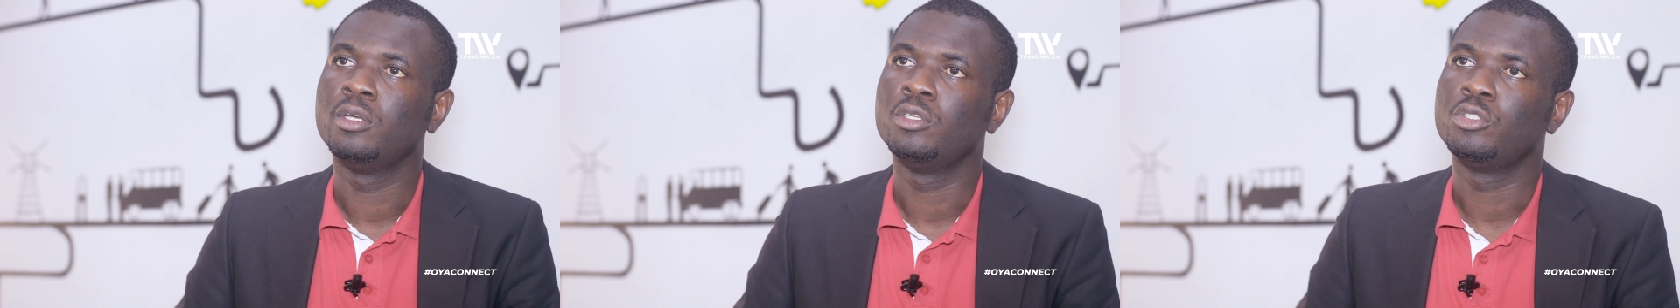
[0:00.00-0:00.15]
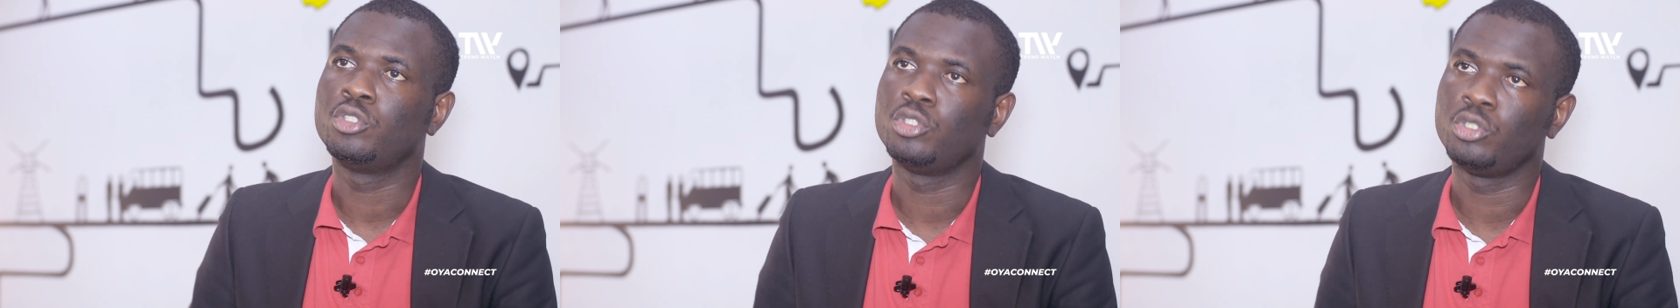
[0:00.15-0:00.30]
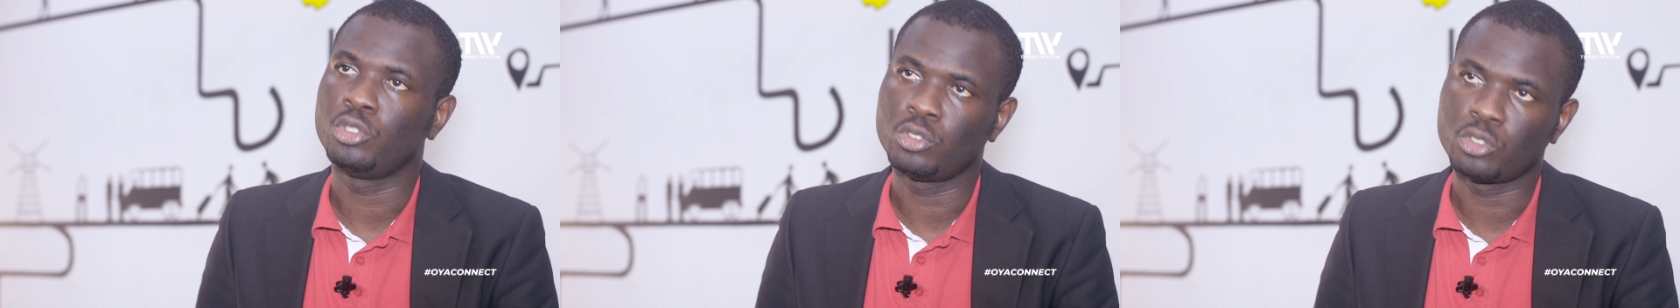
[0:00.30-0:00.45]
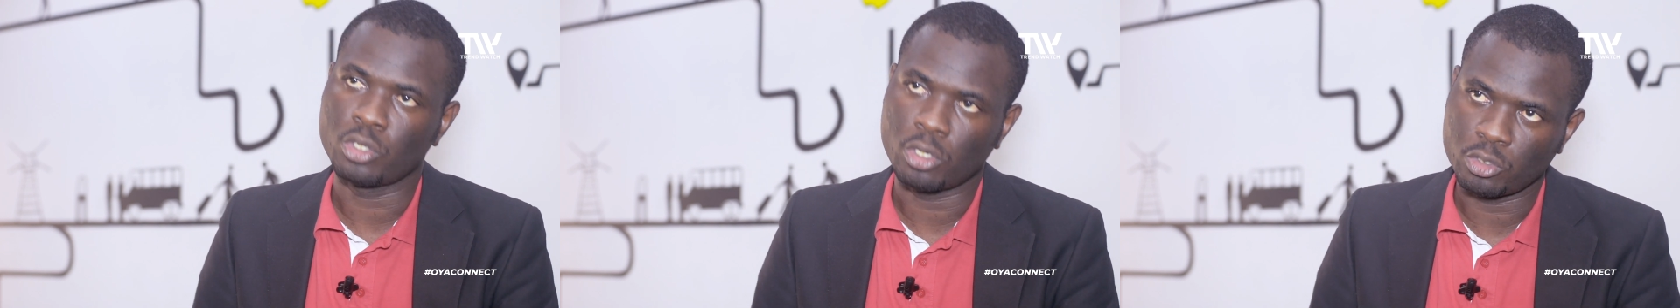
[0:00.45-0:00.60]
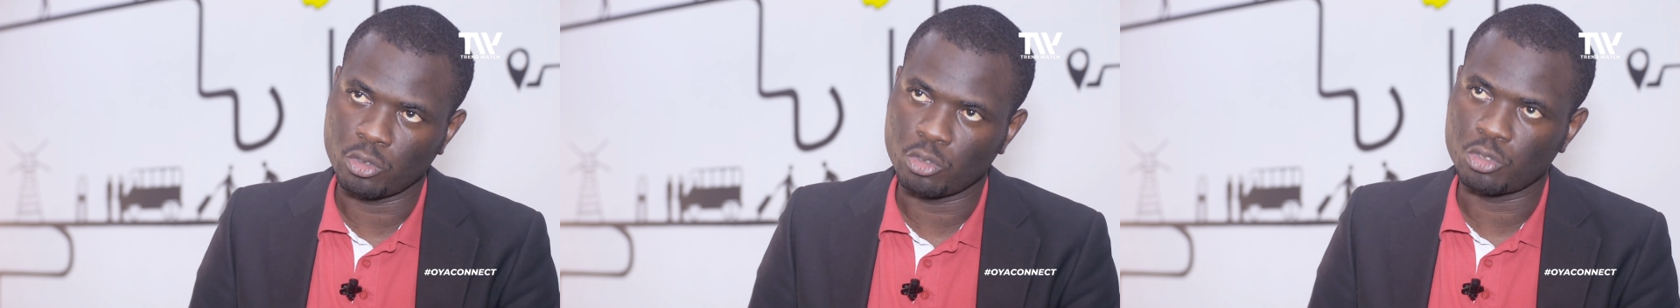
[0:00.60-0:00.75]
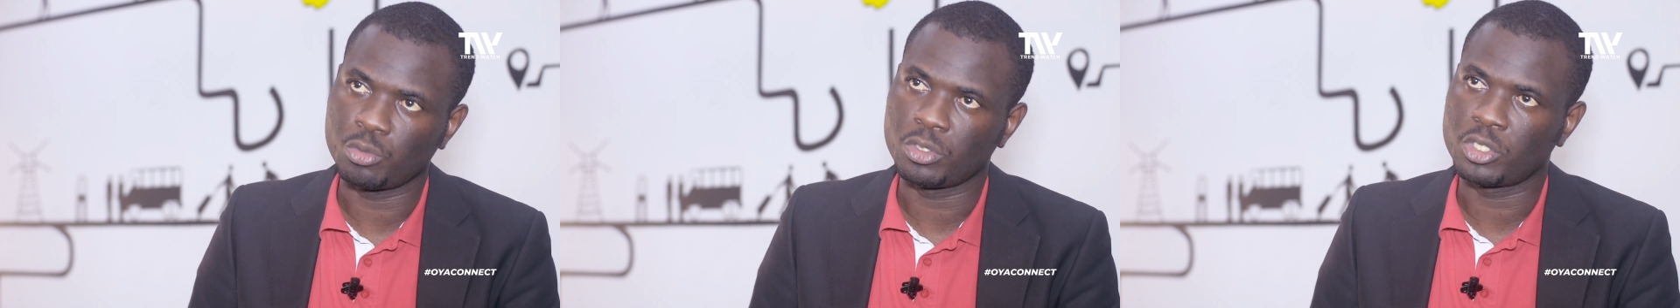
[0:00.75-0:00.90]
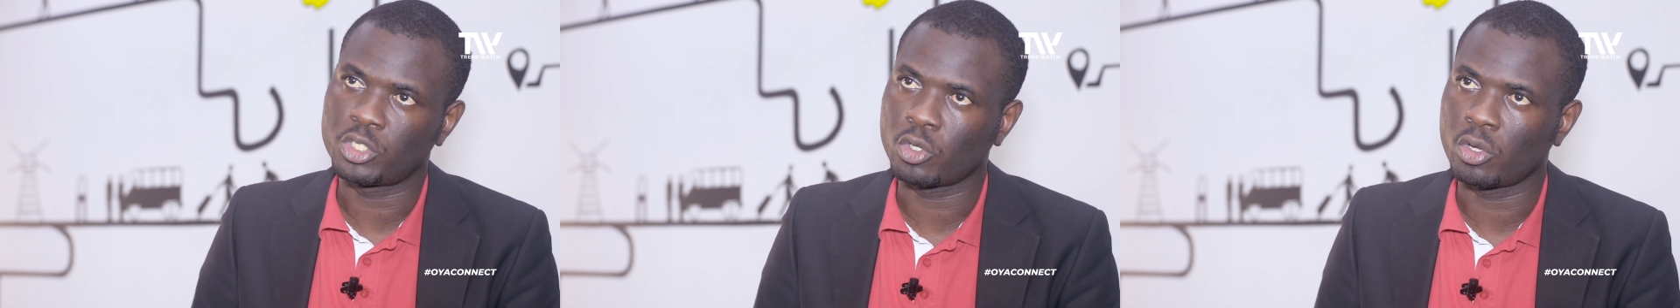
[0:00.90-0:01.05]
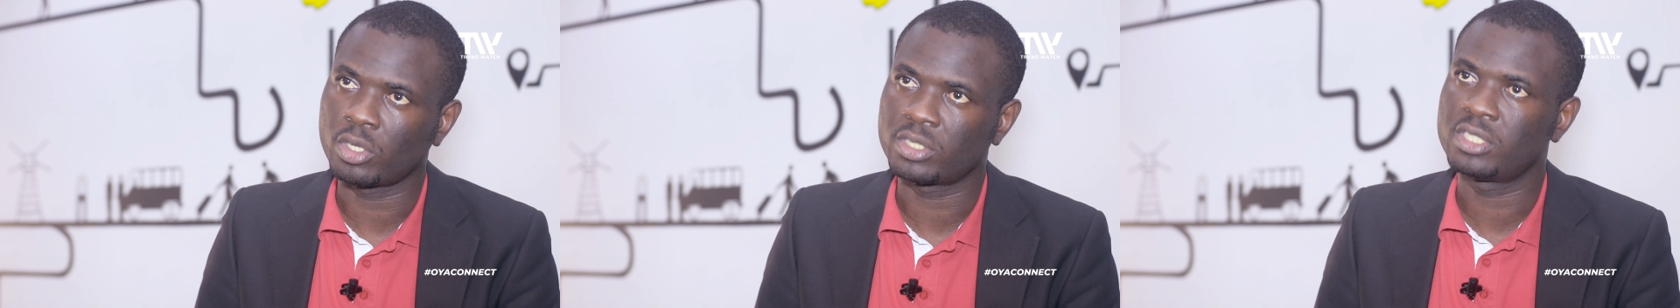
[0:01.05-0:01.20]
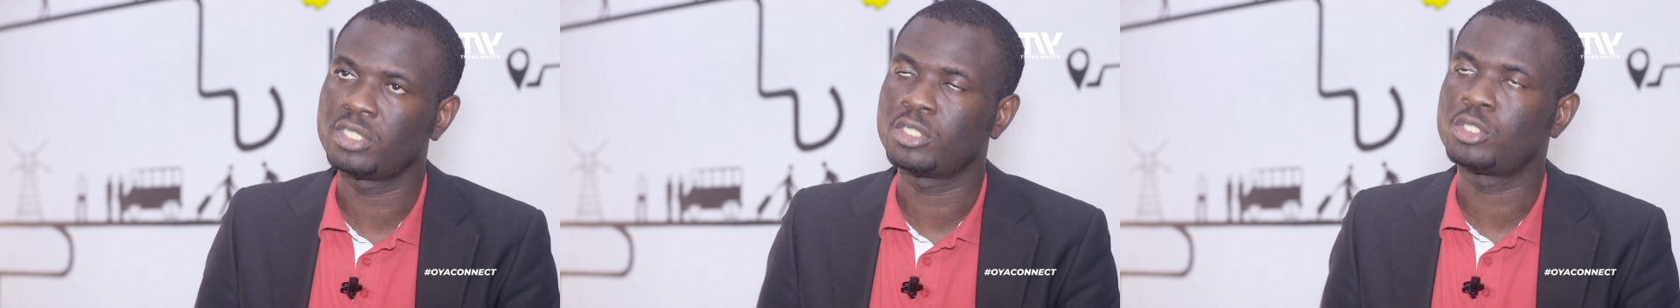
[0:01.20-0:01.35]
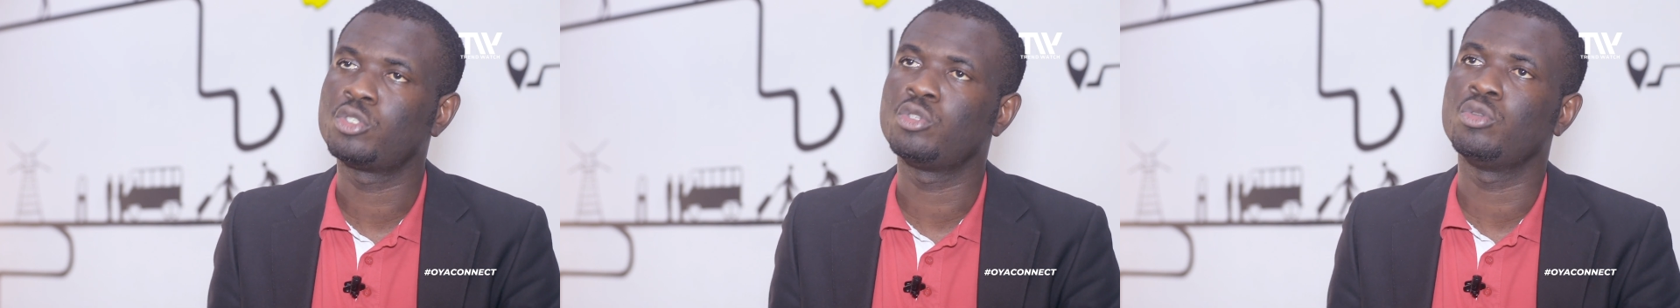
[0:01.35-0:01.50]
to use all those
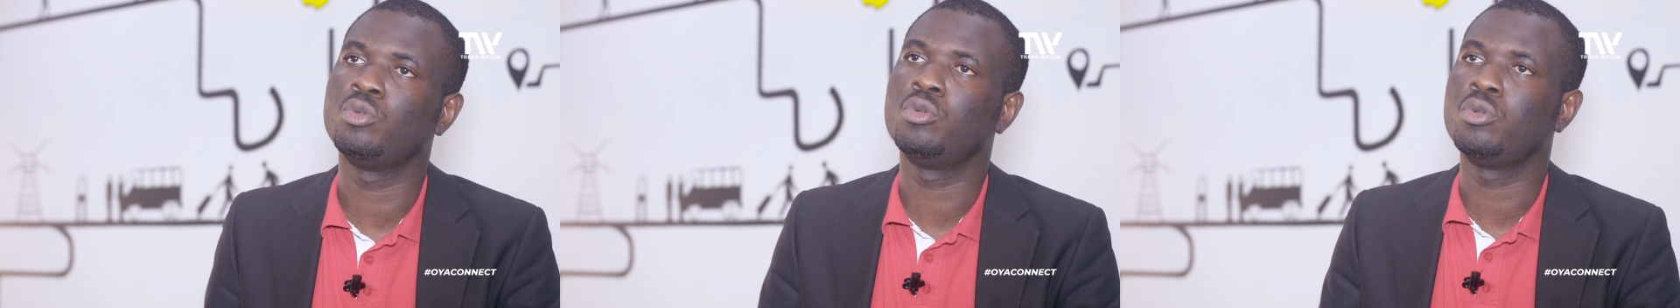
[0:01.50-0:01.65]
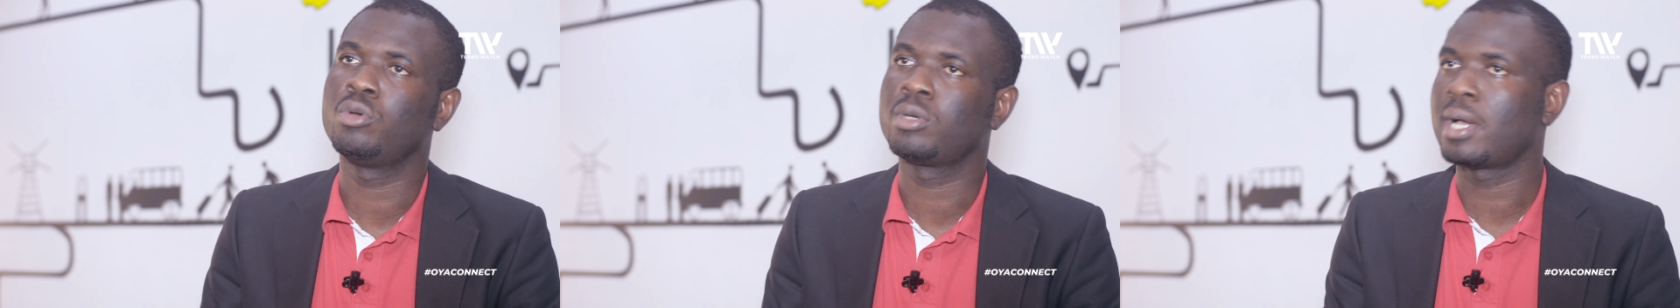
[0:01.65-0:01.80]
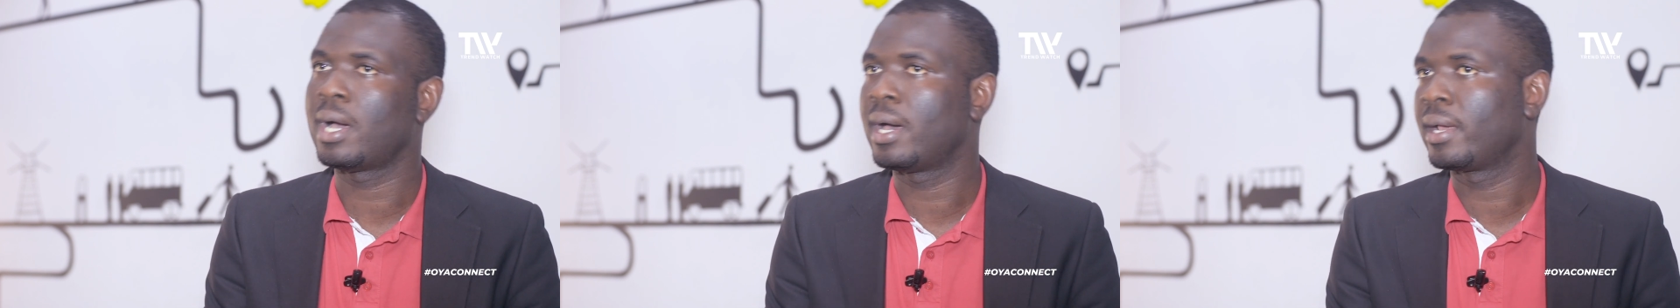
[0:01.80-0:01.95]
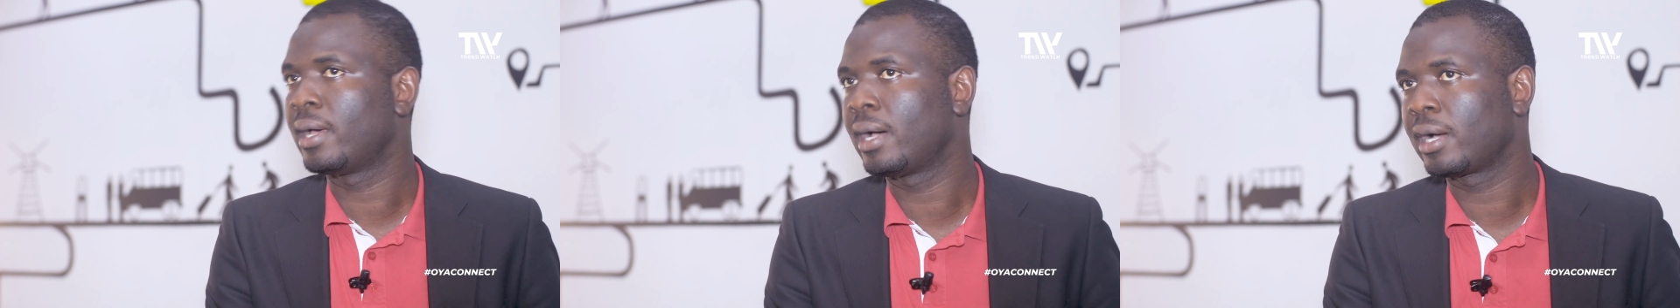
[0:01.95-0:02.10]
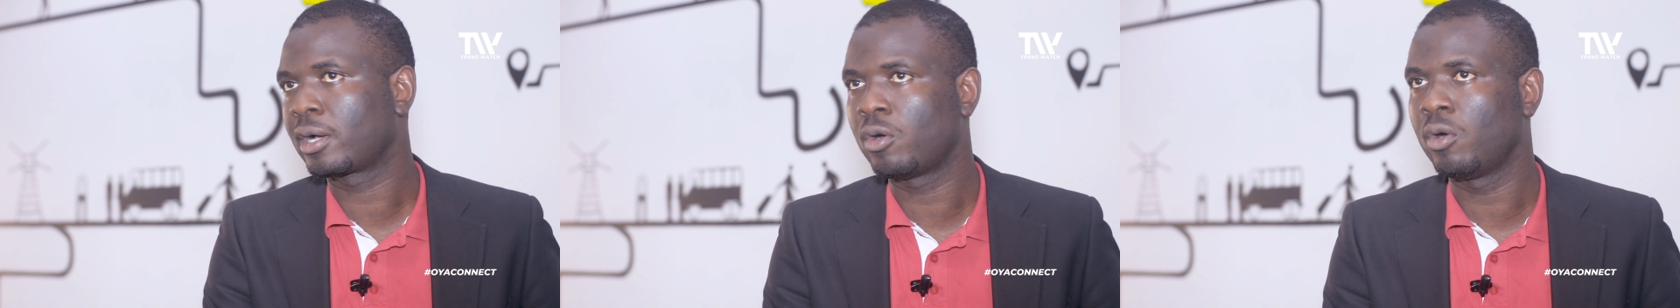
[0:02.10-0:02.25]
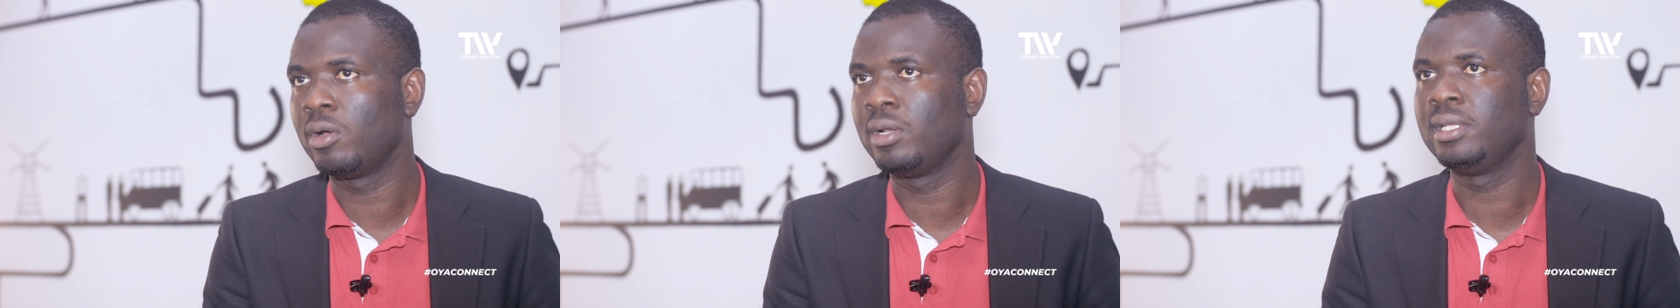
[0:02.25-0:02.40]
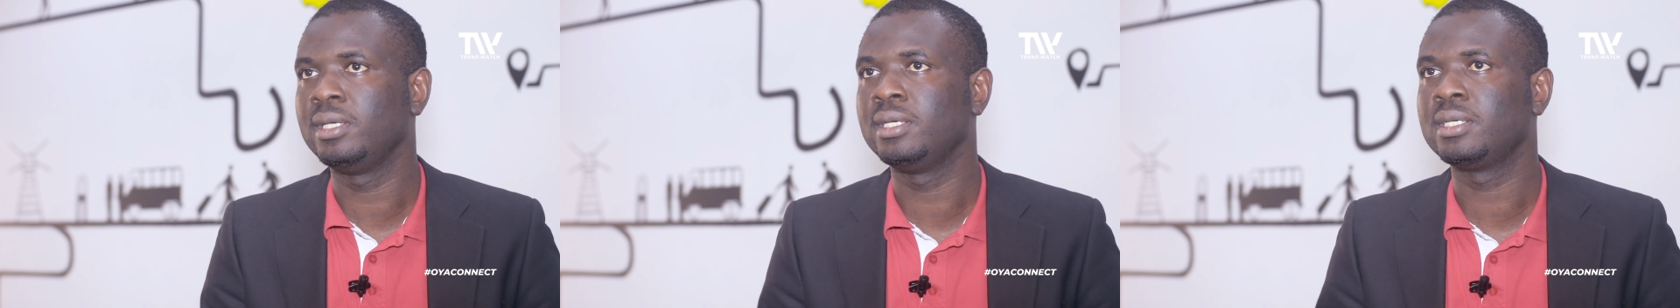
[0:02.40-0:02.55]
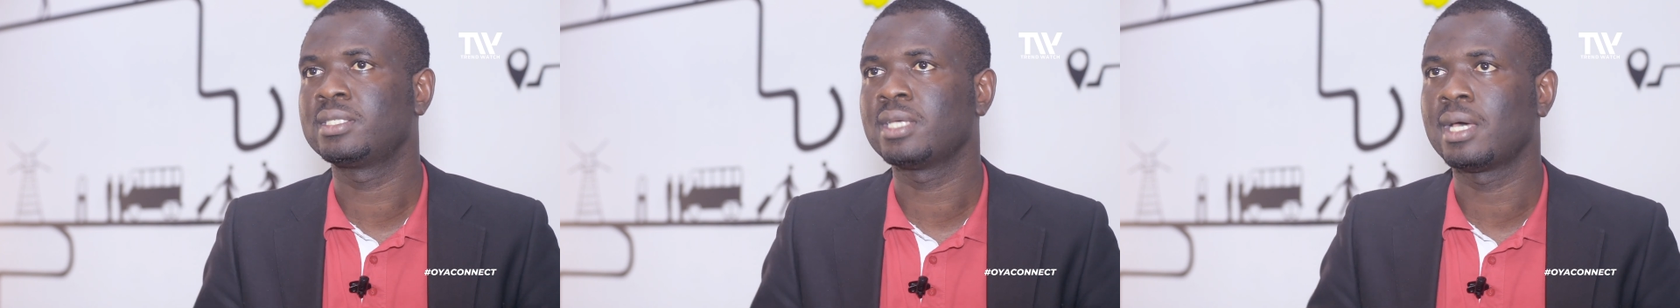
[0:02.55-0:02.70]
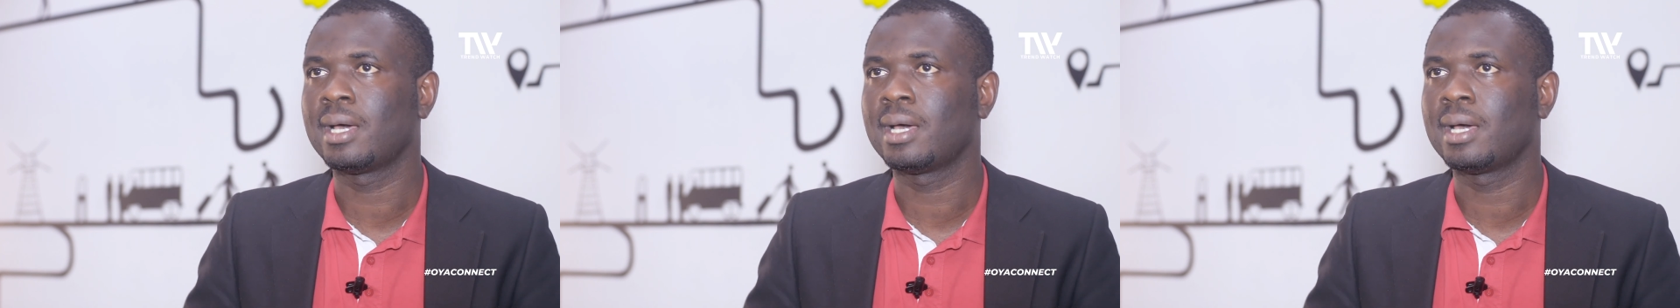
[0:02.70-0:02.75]
resources to look at our colleagues,